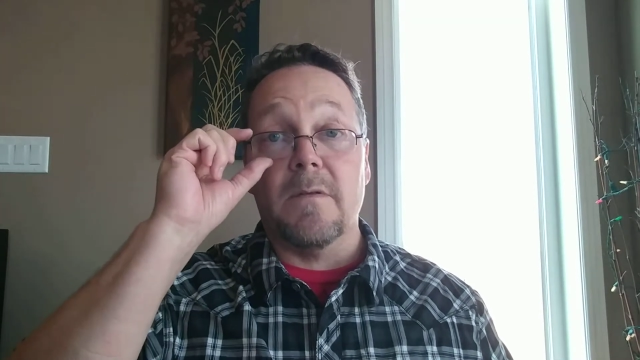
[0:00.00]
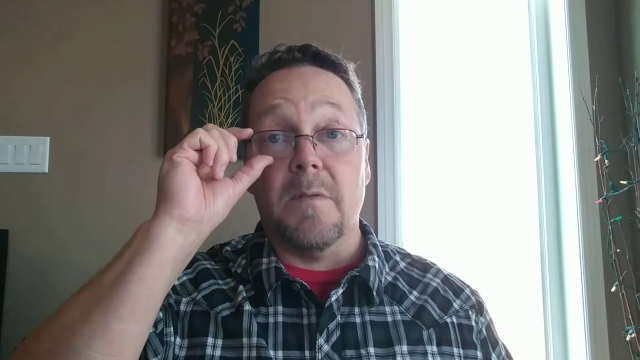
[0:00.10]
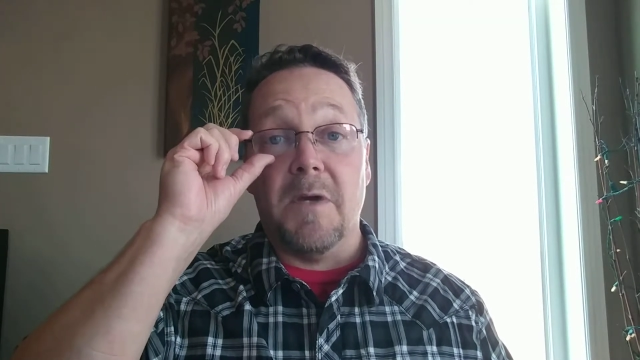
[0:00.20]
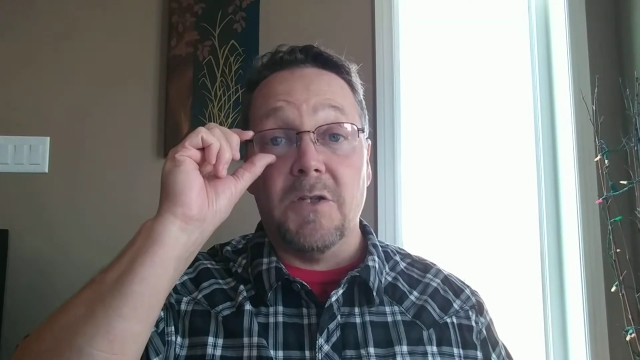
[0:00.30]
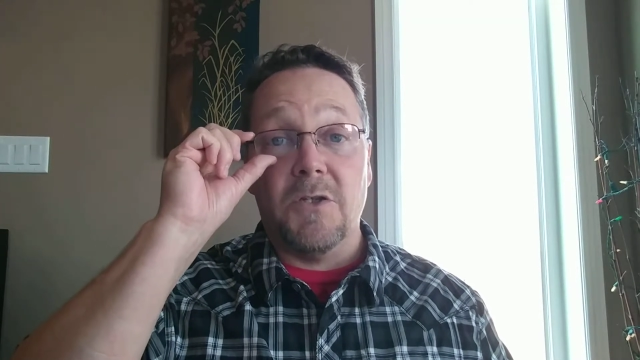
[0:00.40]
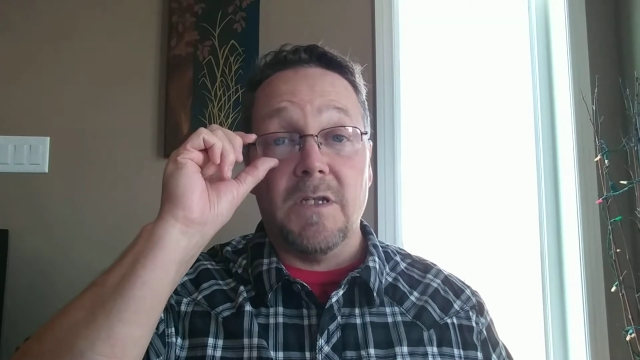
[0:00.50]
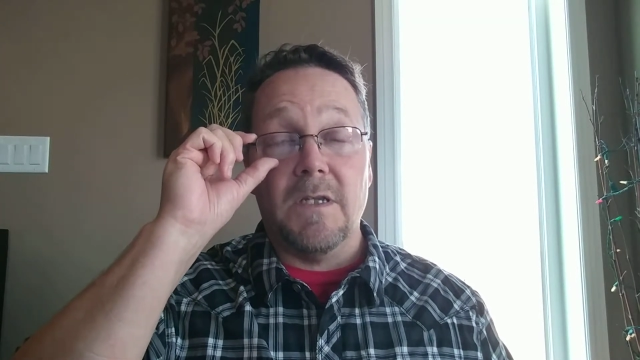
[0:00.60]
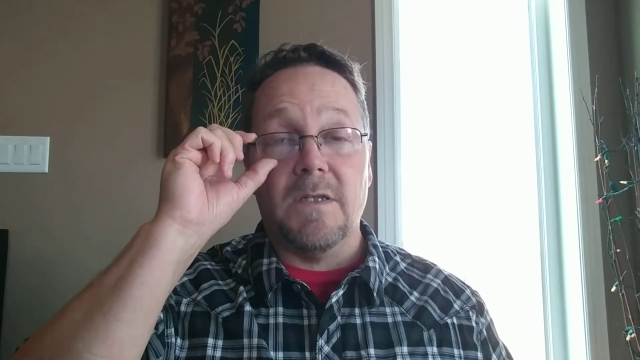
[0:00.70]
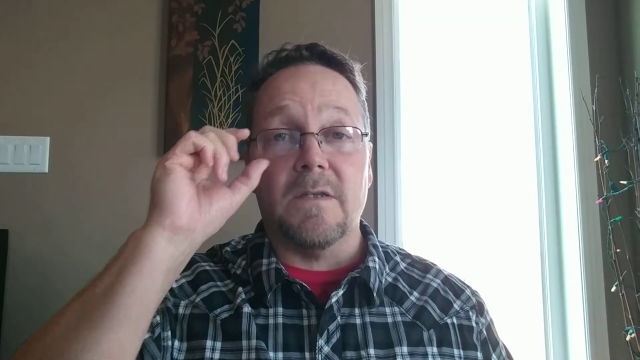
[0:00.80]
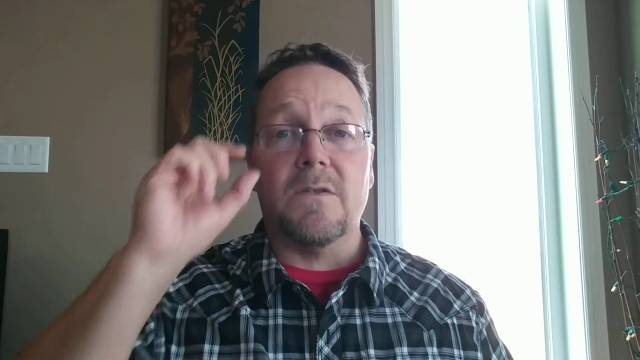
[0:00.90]
the
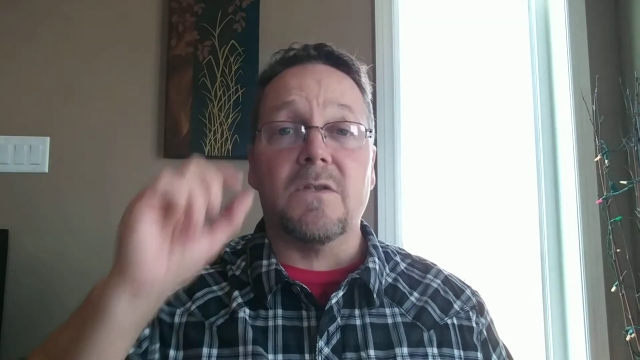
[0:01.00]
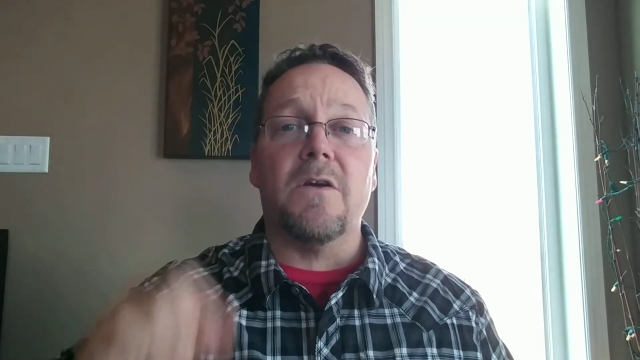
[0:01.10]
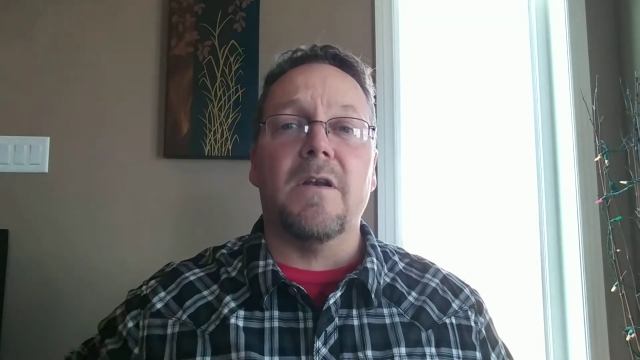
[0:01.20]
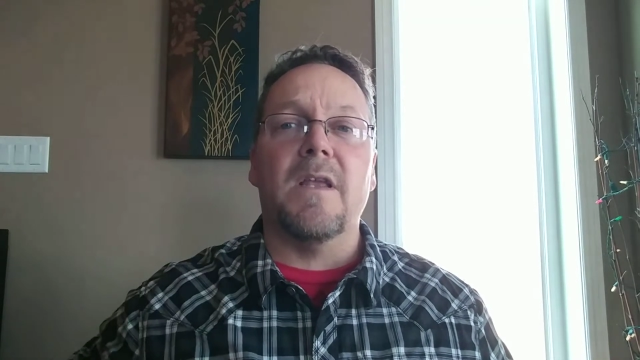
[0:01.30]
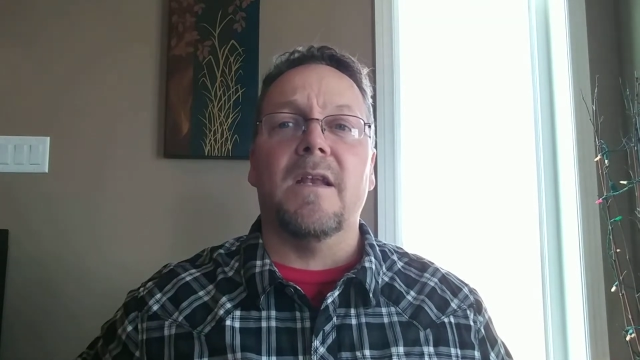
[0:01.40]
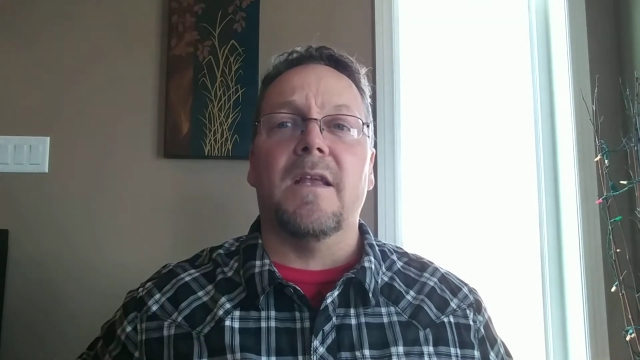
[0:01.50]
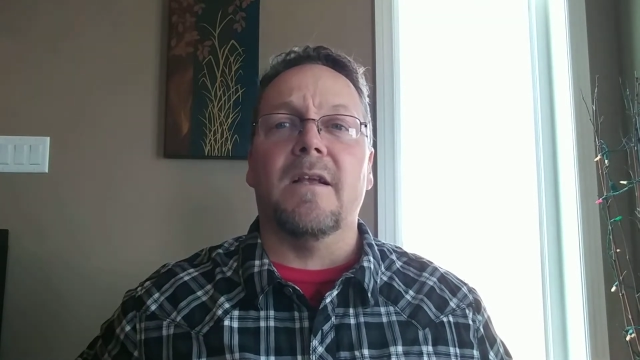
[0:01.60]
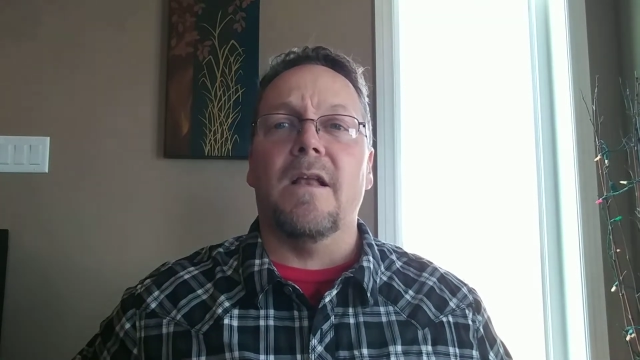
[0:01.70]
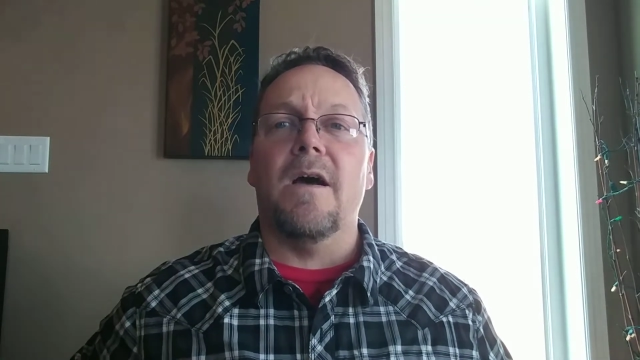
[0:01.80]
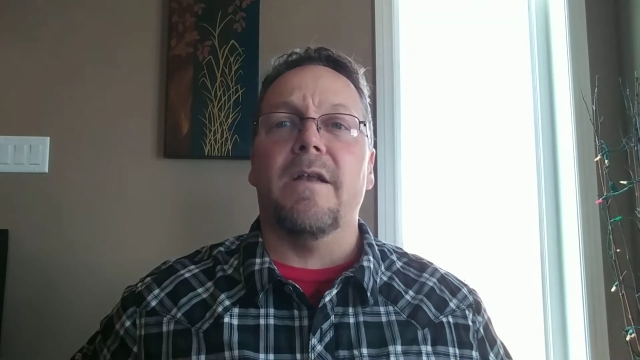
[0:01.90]
munchies and start eating
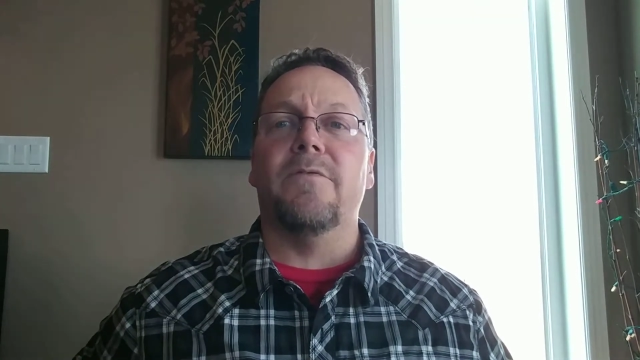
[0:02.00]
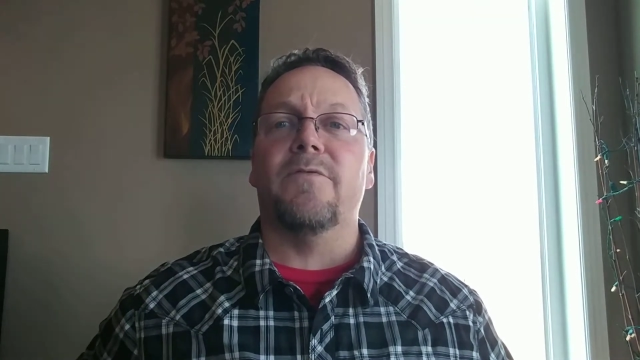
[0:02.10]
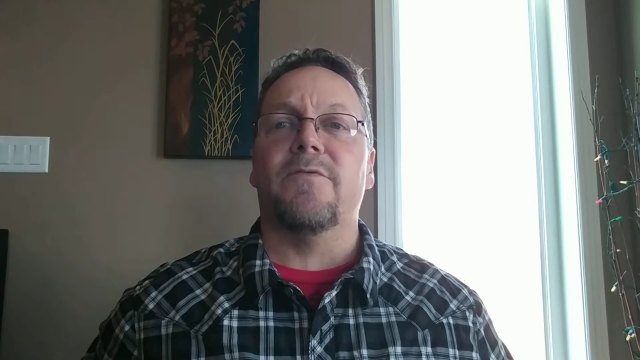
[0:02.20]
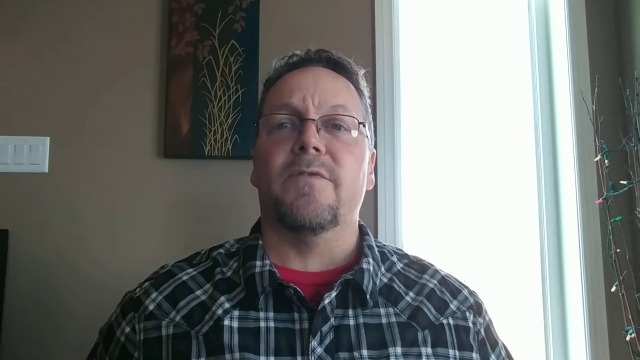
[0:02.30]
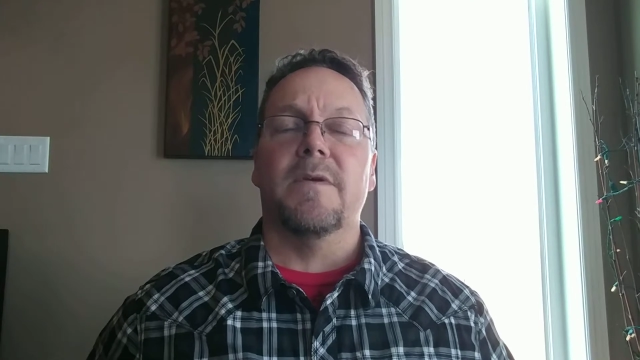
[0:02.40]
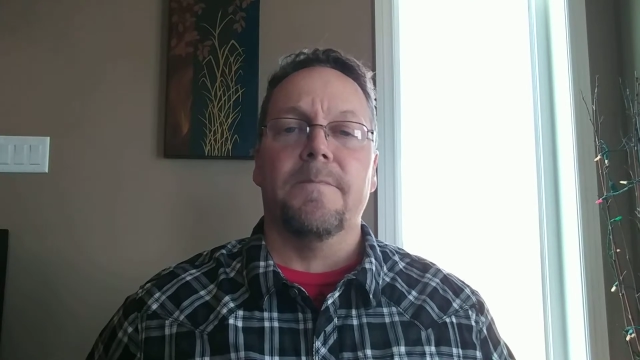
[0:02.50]
a lot of